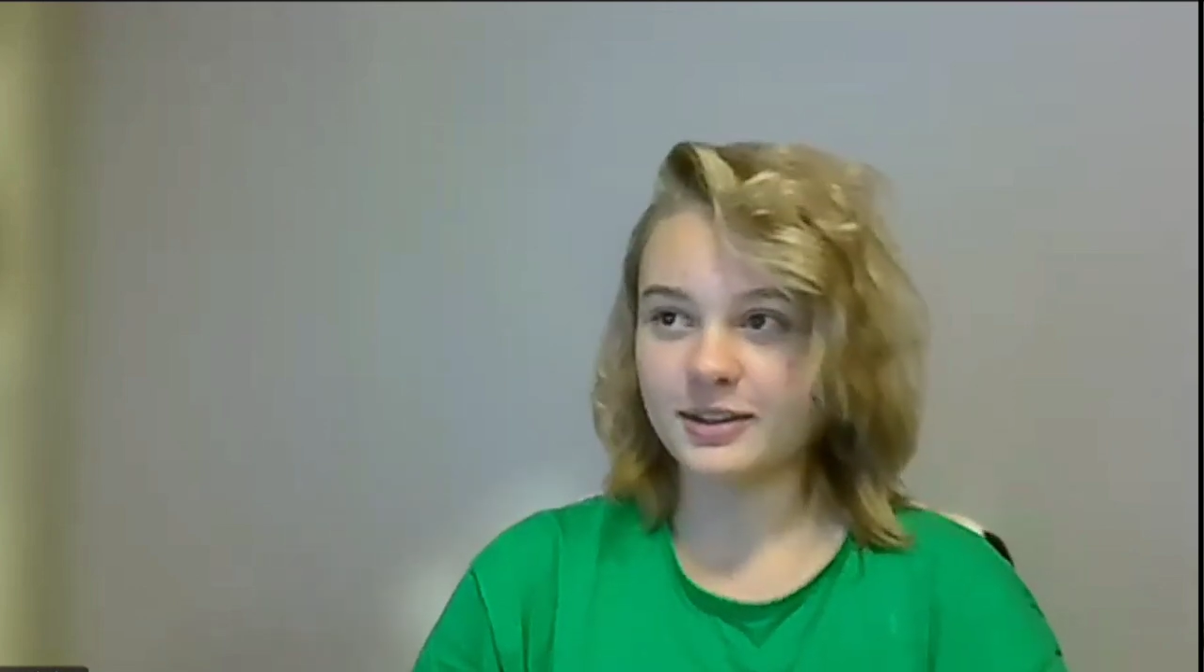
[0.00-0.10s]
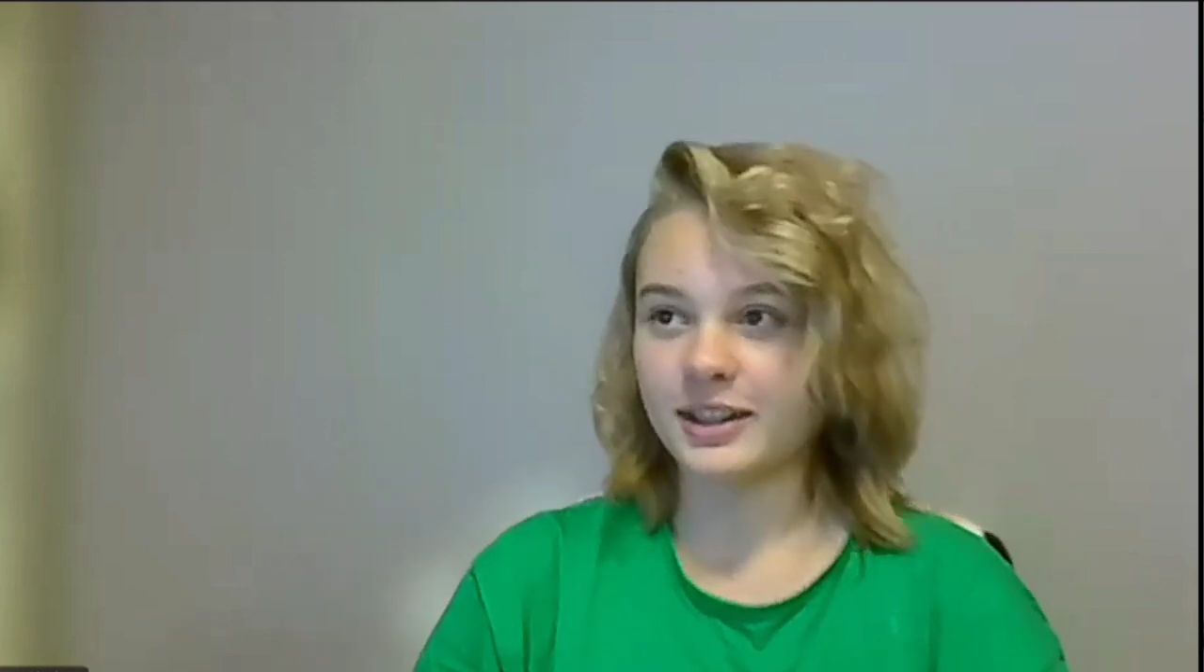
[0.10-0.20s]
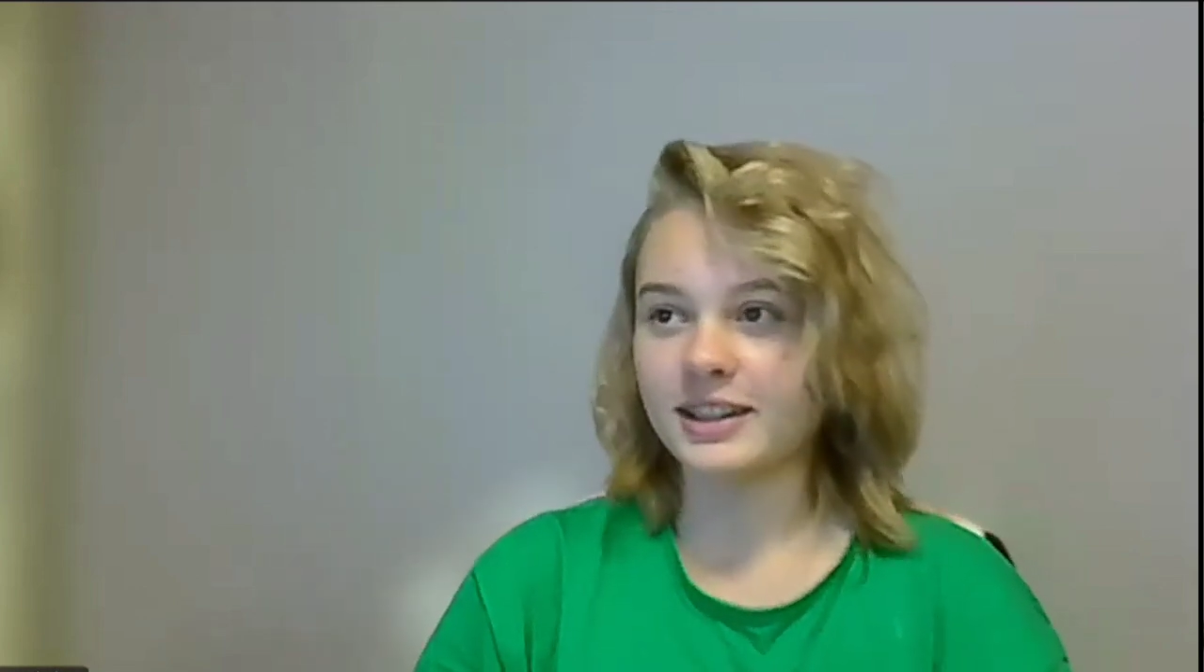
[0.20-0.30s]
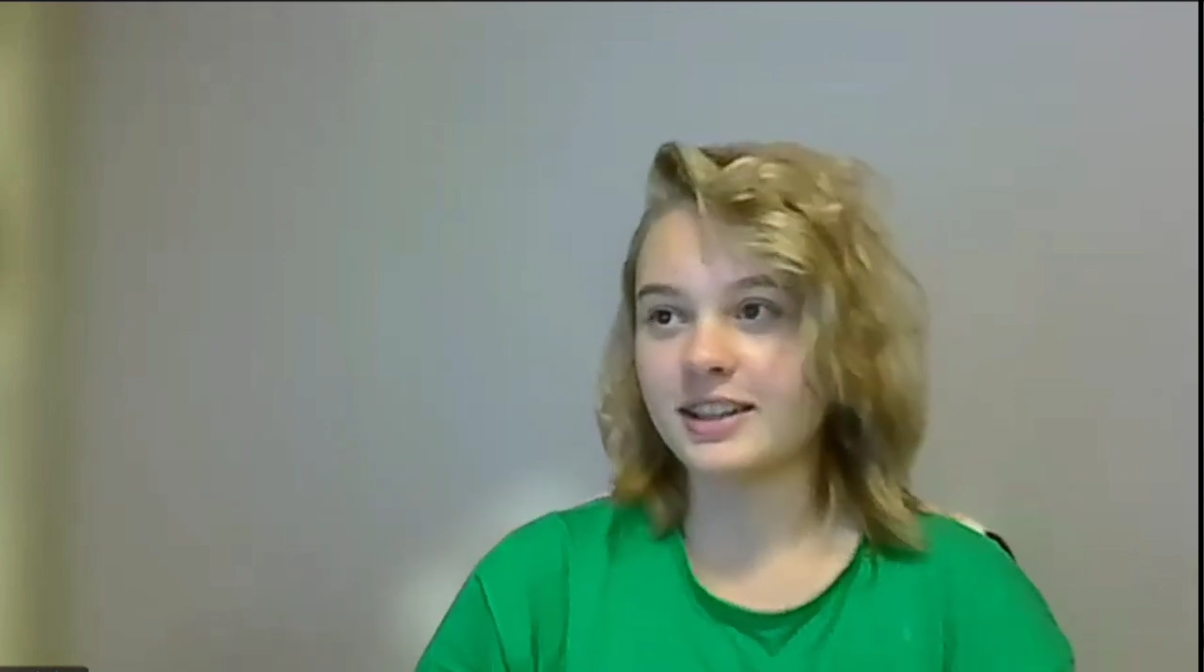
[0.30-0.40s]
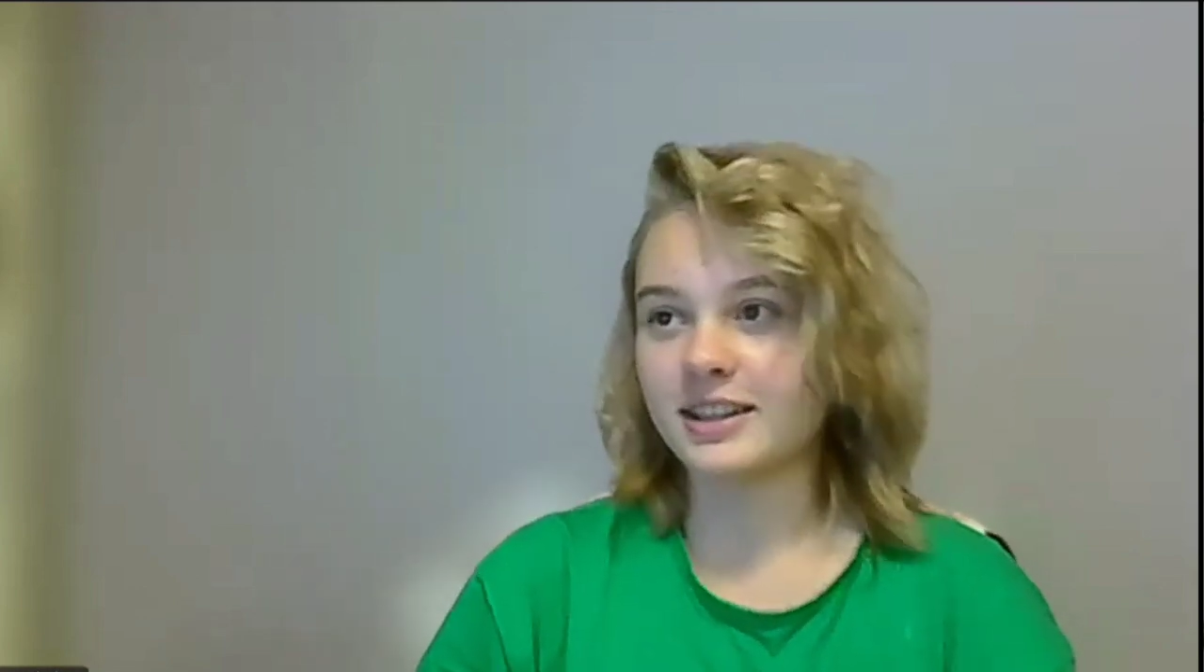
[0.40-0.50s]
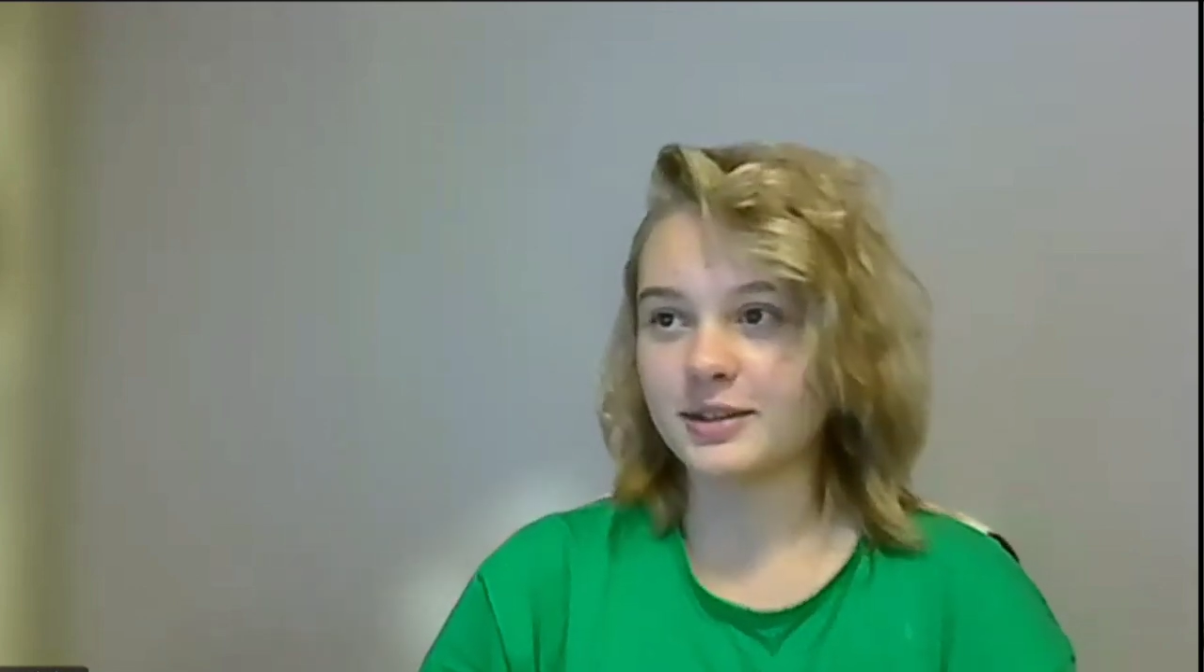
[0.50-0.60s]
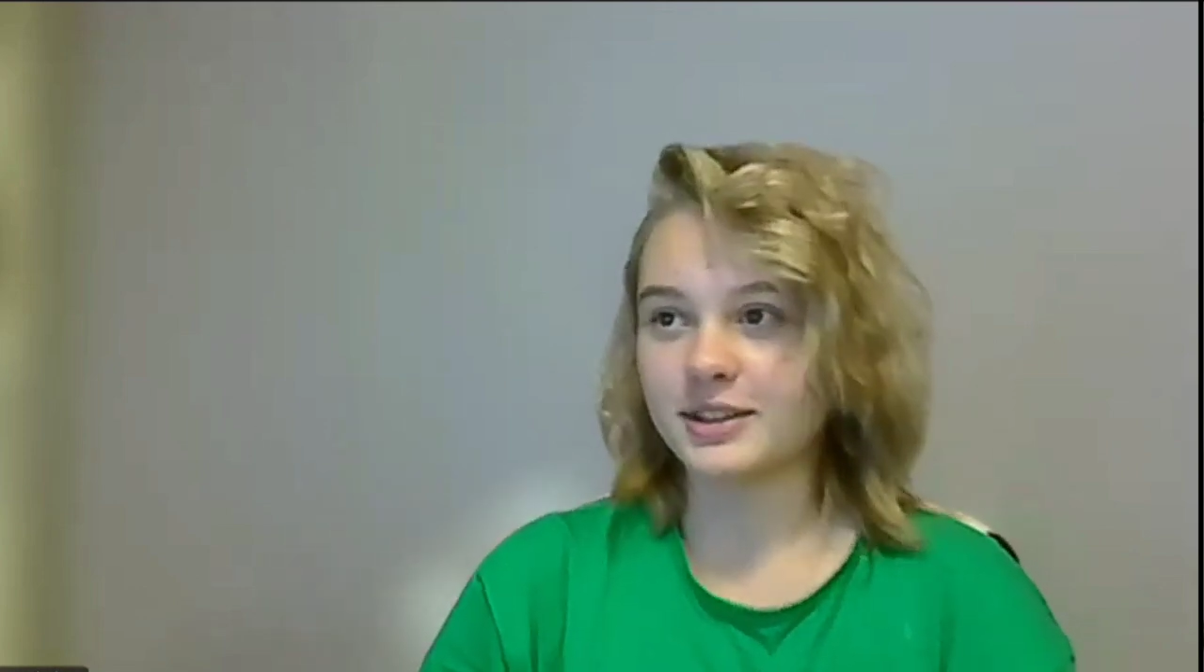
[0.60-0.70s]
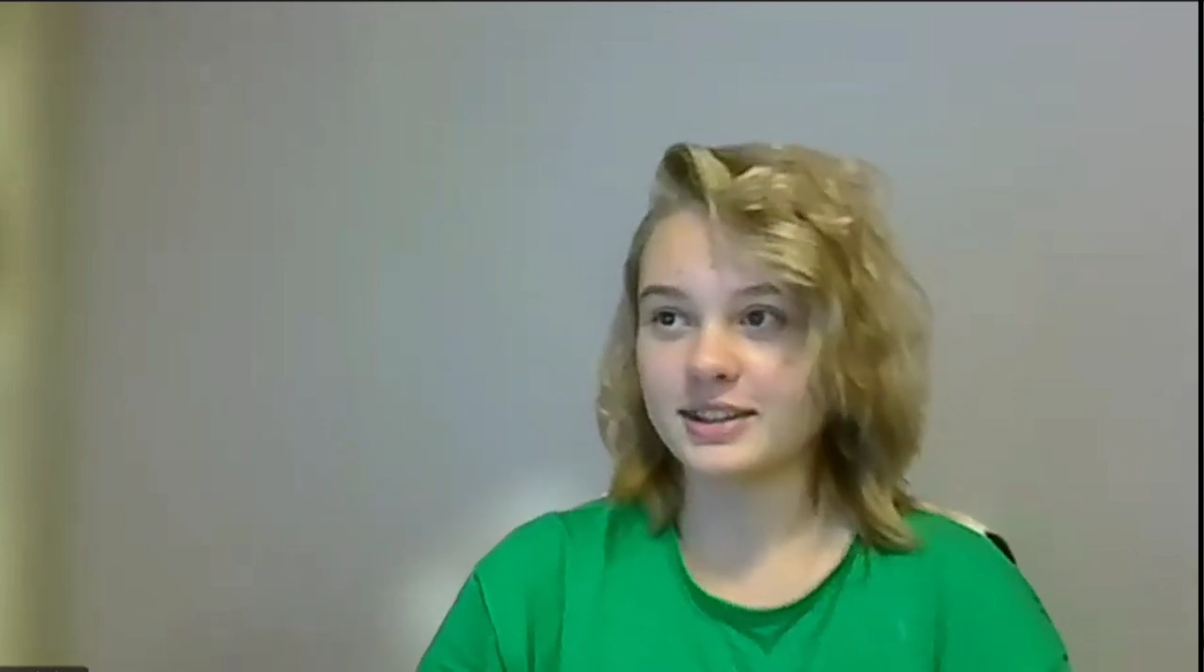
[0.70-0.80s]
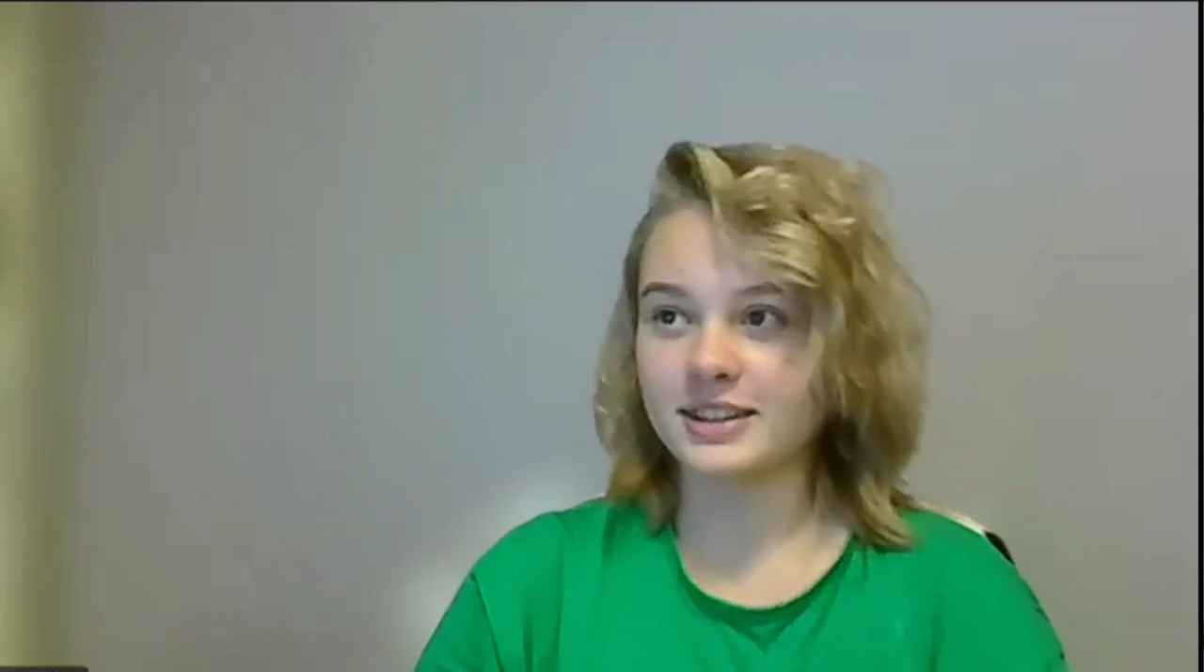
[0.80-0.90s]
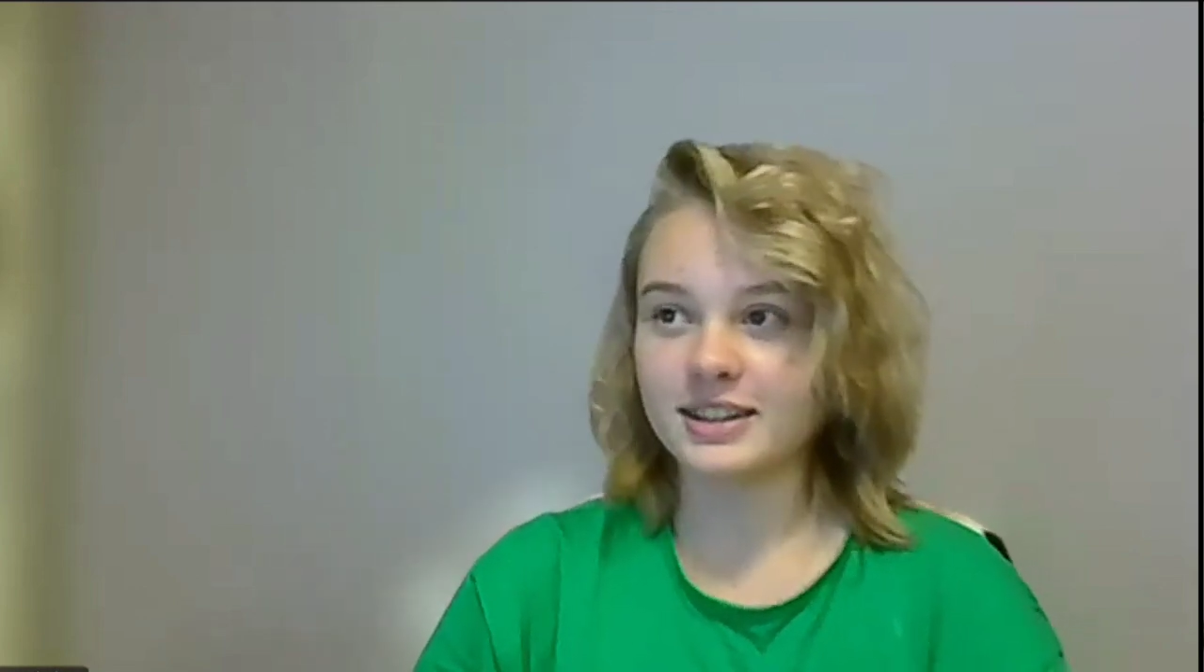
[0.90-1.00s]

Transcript: one, it was,